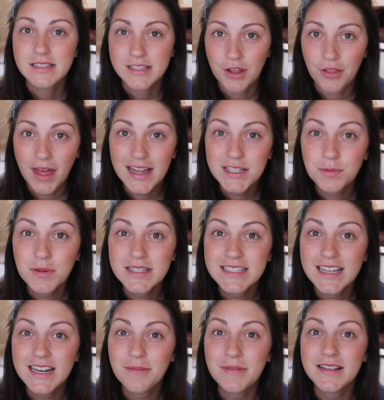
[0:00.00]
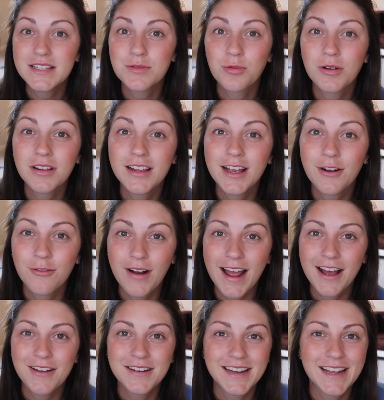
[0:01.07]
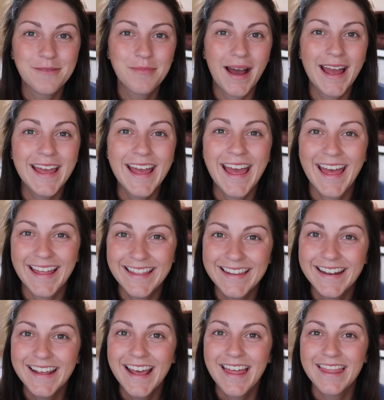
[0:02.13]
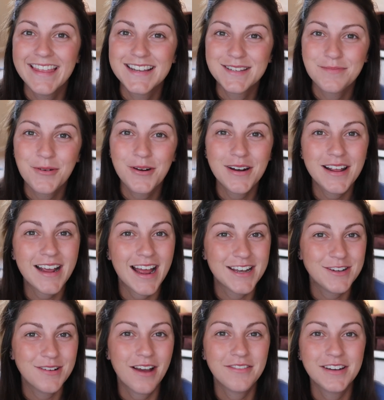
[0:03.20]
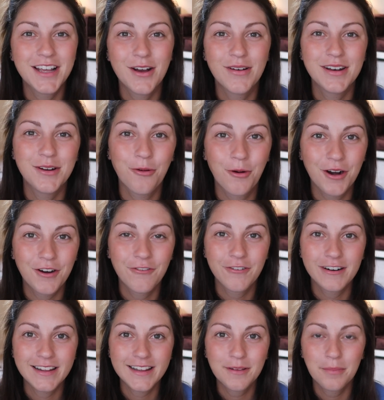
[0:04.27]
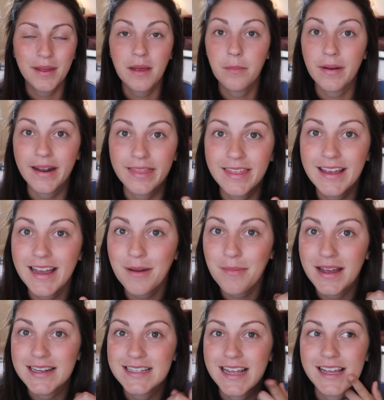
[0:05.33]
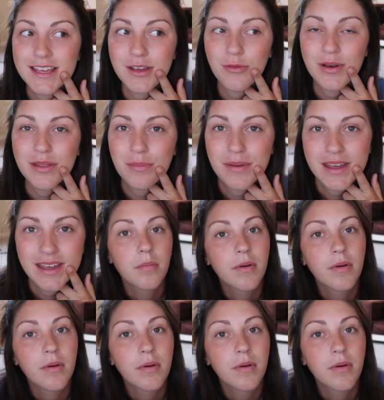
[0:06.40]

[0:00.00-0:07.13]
So that's what's gonna be swirling around in my head this morning. I do have to go into work for a little bit, but I think I might take you with me.